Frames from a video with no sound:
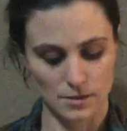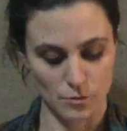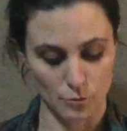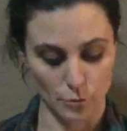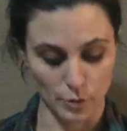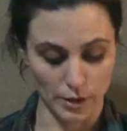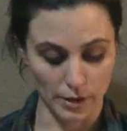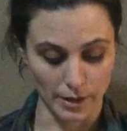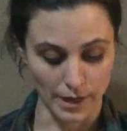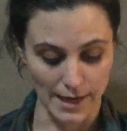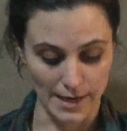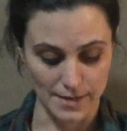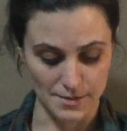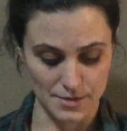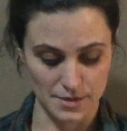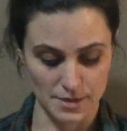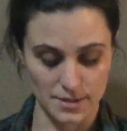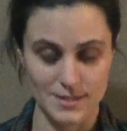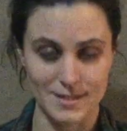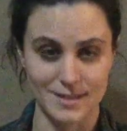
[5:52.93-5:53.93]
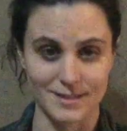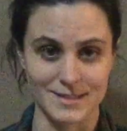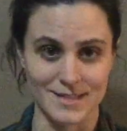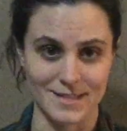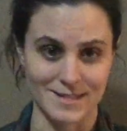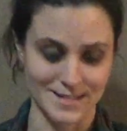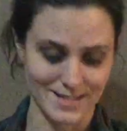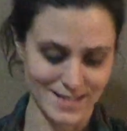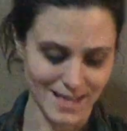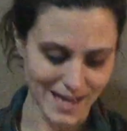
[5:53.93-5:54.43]
whereas the
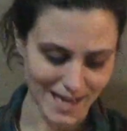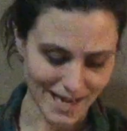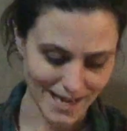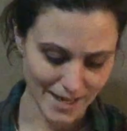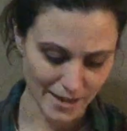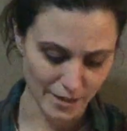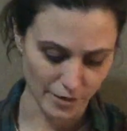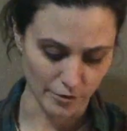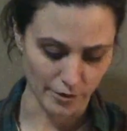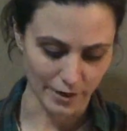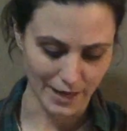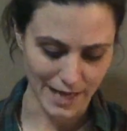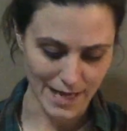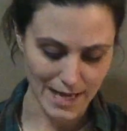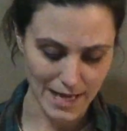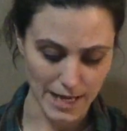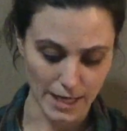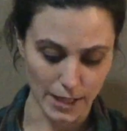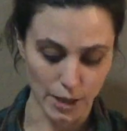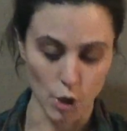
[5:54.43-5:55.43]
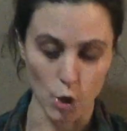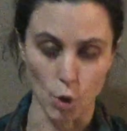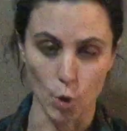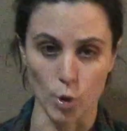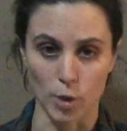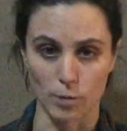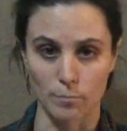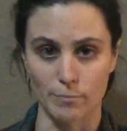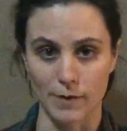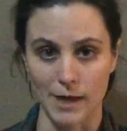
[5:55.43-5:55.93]
sentence either Anne
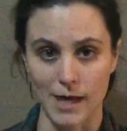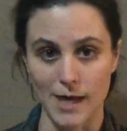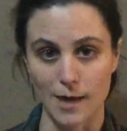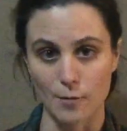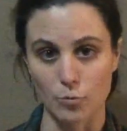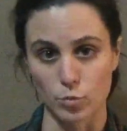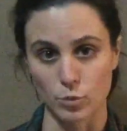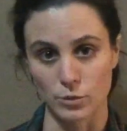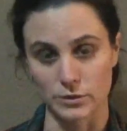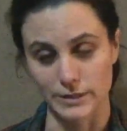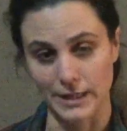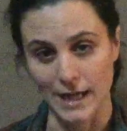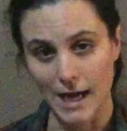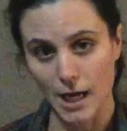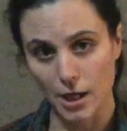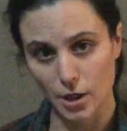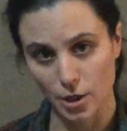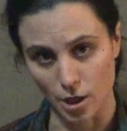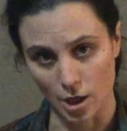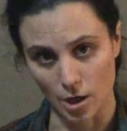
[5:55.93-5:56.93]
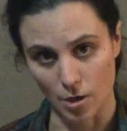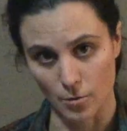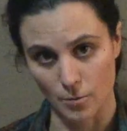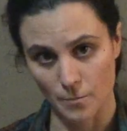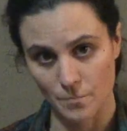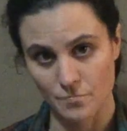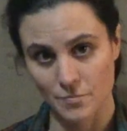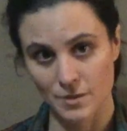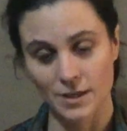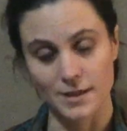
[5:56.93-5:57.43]
or Bob will not go
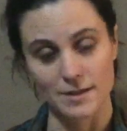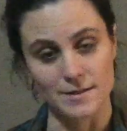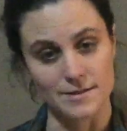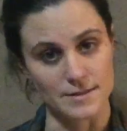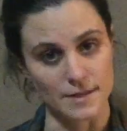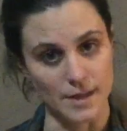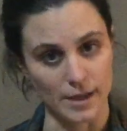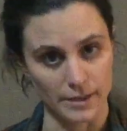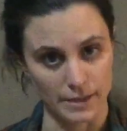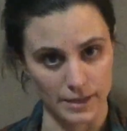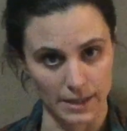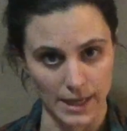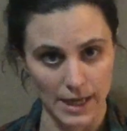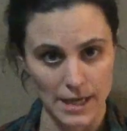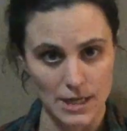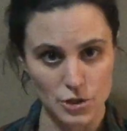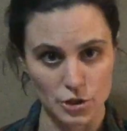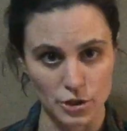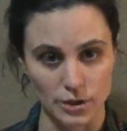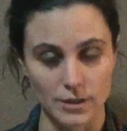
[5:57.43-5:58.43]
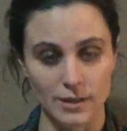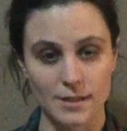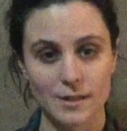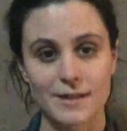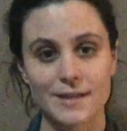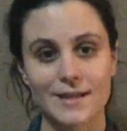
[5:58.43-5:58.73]
is not a negation.